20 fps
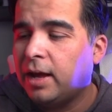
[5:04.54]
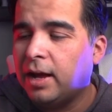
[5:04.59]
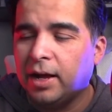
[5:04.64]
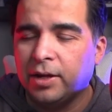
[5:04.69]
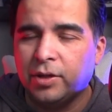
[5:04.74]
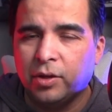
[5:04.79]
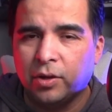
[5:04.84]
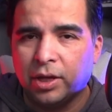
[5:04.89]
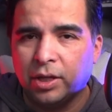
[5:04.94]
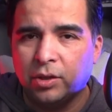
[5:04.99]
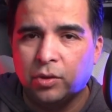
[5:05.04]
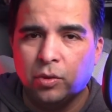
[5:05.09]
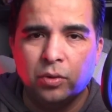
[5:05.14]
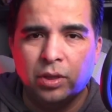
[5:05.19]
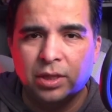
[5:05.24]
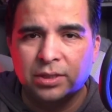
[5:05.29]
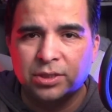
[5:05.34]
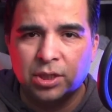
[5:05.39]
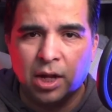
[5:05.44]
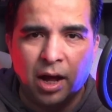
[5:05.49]
You can do
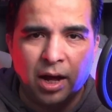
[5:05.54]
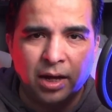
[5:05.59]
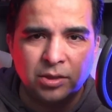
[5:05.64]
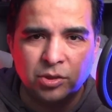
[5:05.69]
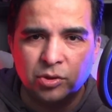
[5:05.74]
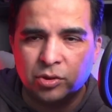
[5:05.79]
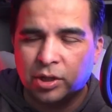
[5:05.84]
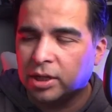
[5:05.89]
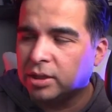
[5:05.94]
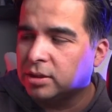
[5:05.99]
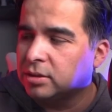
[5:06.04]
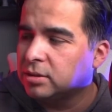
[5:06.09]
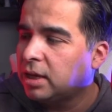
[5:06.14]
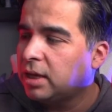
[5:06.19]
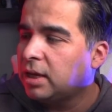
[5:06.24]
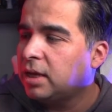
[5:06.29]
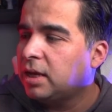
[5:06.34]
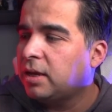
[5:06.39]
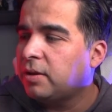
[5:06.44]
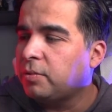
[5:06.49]
design. You can,
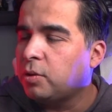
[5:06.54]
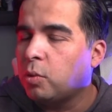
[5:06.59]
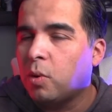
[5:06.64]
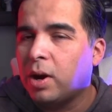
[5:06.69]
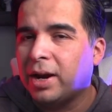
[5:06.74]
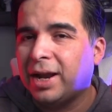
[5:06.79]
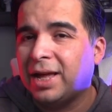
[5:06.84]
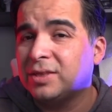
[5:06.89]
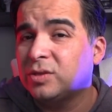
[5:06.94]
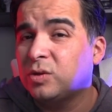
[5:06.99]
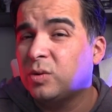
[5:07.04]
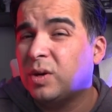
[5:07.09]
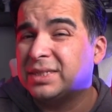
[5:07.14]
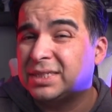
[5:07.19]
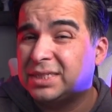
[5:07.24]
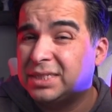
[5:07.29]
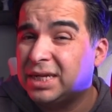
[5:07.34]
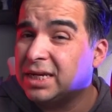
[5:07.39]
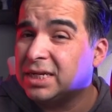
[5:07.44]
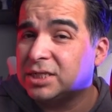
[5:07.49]
if you want to do a
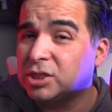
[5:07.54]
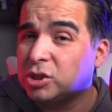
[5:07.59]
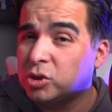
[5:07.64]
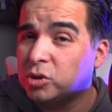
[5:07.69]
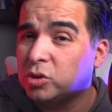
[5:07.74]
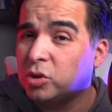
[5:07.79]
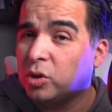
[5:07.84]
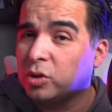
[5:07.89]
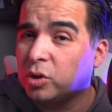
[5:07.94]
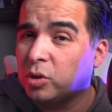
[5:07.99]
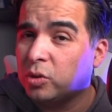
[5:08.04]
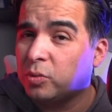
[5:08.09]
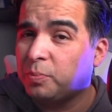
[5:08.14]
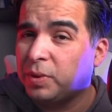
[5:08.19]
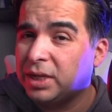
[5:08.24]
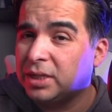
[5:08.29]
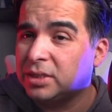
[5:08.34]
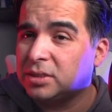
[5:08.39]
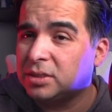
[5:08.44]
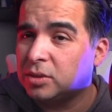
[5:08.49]
signature on your
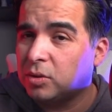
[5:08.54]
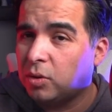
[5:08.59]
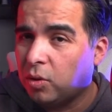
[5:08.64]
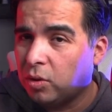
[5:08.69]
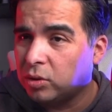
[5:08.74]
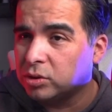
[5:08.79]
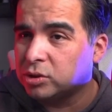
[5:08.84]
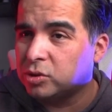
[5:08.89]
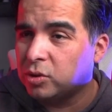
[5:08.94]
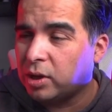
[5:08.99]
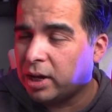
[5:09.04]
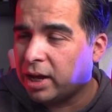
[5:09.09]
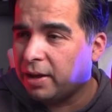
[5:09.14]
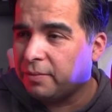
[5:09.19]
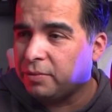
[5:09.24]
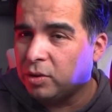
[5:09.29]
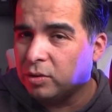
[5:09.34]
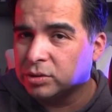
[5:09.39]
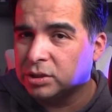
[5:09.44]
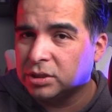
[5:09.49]
piece, also I
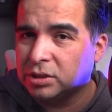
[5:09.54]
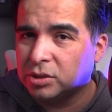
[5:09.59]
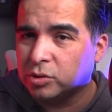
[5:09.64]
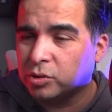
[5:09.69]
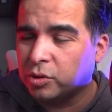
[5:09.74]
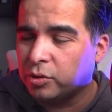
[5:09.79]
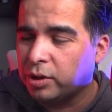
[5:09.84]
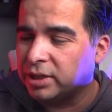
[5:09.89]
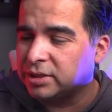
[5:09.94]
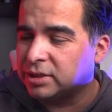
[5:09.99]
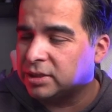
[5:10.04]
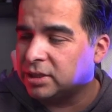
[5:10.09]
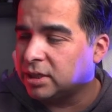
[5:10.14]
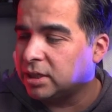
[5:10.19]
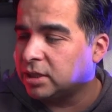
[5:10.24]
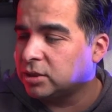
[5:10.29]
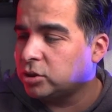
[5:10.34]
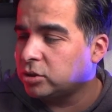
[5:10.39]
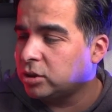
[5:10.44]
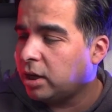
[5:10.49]
have used it to create
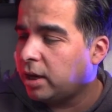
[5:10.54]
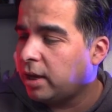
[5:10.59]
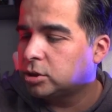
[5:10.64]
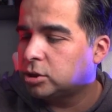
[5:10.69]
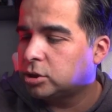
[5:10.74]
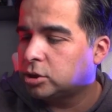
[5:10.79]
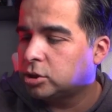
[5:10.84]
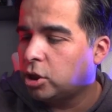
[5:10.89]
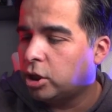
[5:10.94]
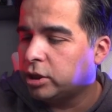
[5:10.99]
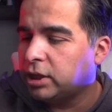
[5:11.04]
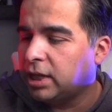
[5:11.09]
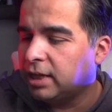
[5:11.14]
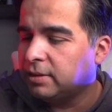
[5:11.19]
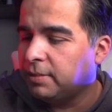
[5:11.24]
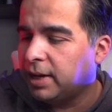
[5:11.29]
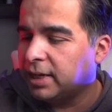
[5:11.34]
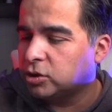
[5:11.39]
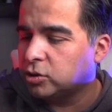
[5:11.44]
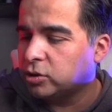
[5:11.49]
signature. It's not
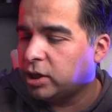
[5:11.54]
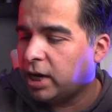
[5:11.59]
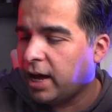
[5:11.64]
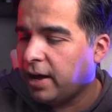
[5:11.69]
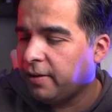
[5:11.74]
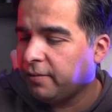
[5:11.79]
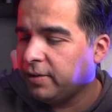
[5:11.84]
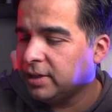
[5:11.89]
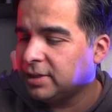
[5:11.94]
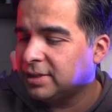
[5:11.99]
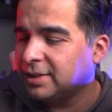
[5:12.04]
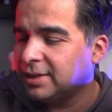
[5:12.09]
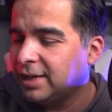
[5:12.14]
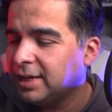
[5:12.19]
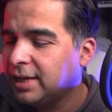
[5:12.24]
that bad to have it.